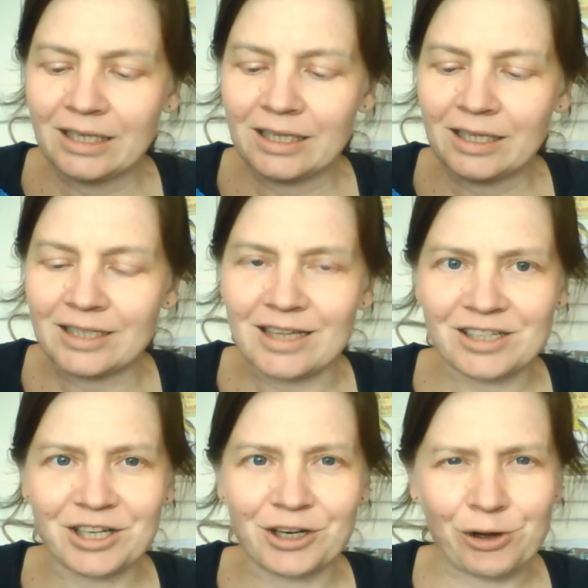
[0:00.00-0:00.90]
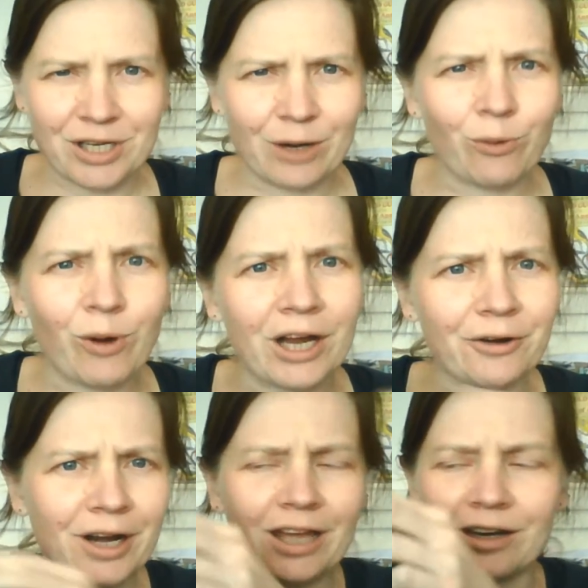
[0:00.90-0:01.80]
it's actually going to get wider
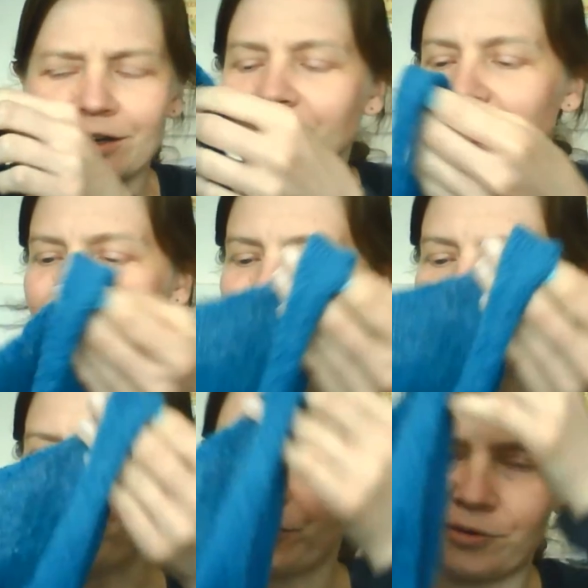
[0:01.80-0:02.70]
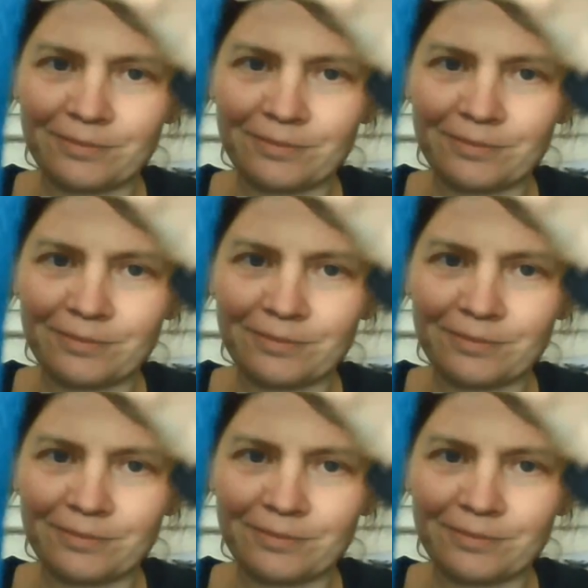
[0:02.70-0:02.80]
again. So